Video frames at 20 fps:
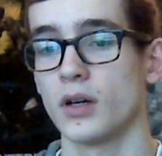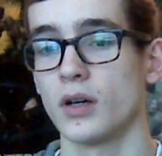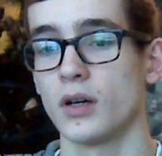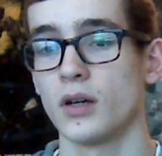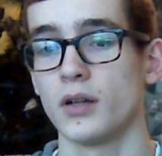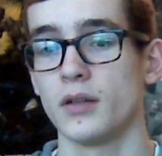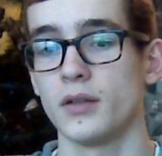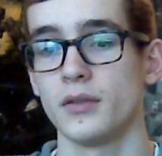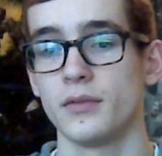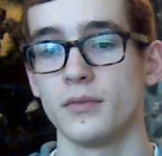
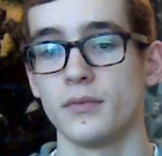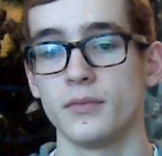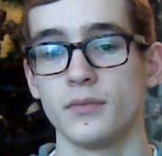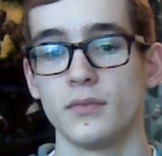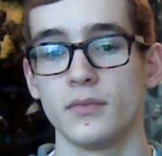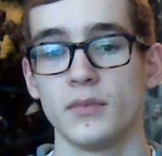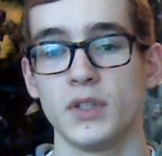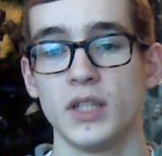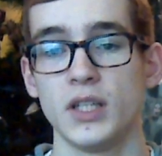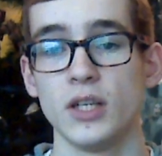gear
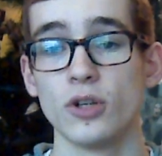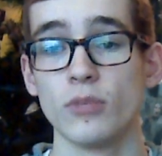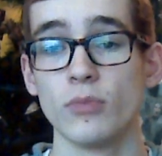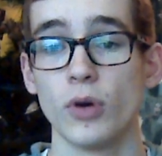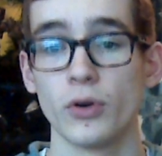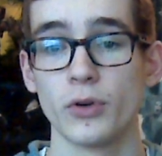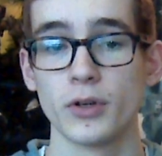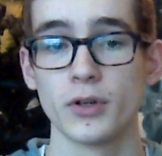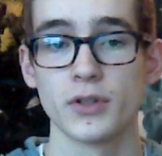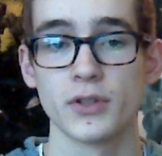motors
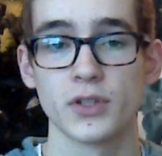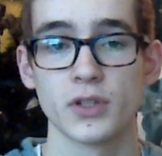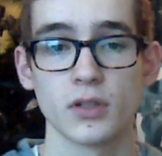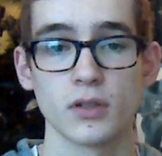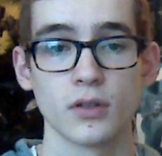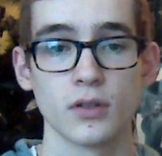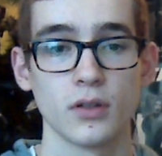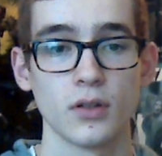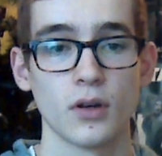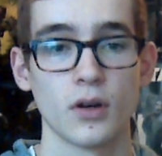on the
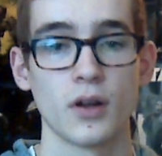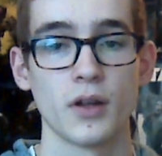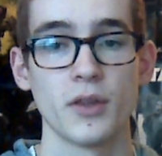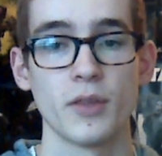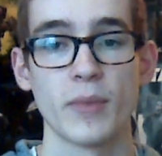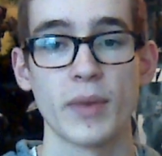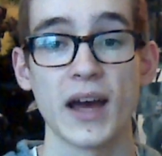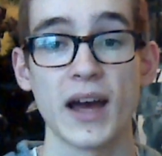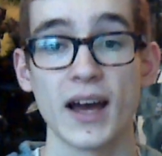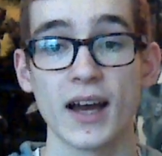back,
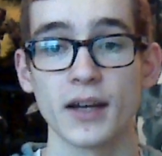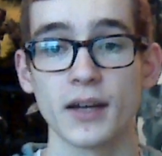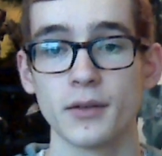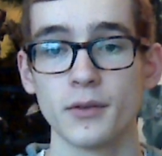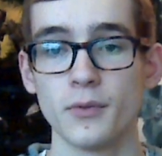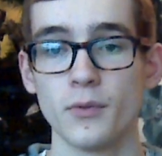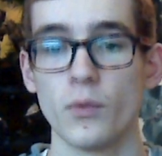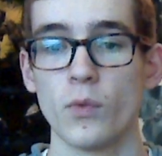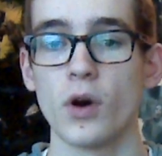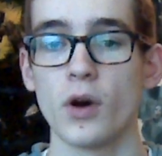one on
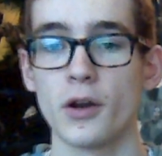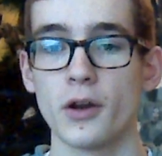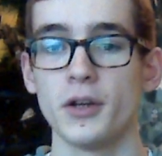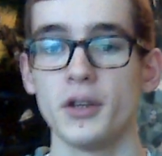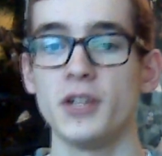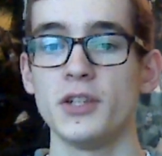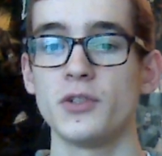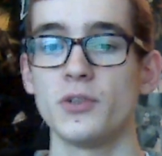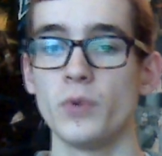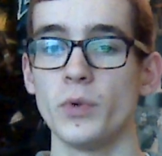each wheel,
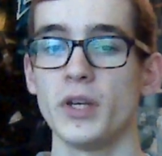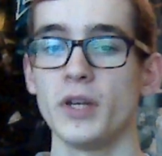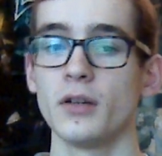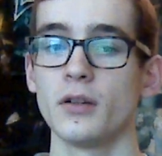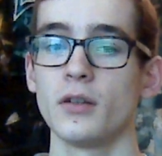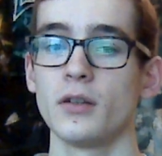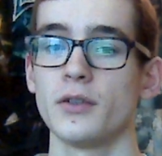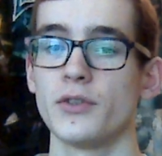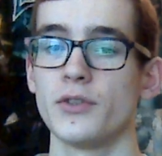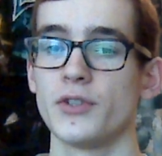so
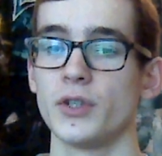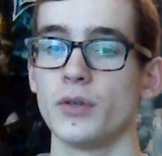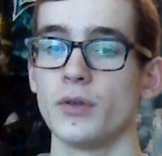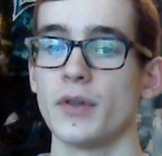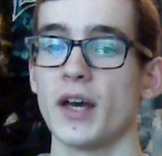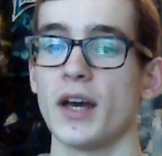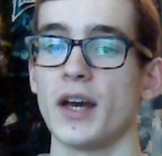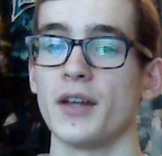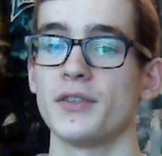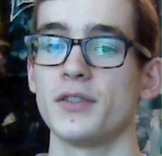that
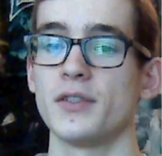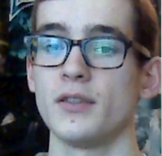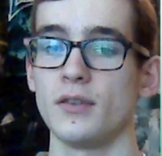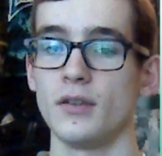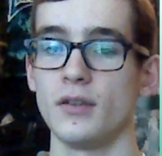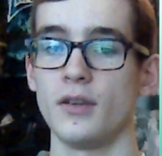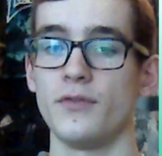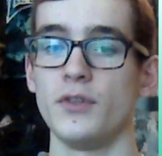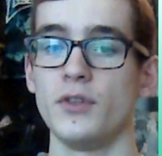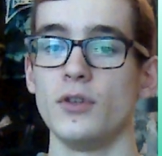if you
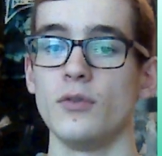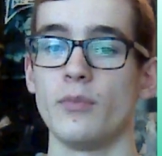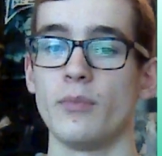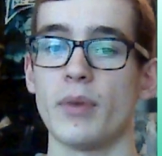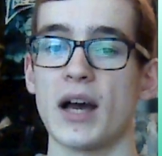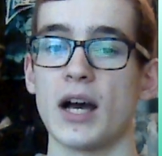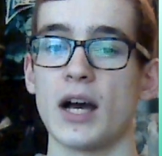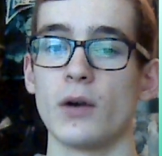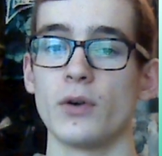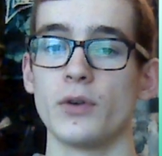powered
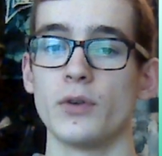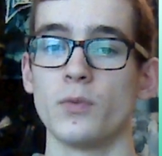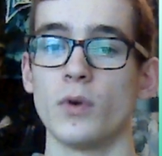one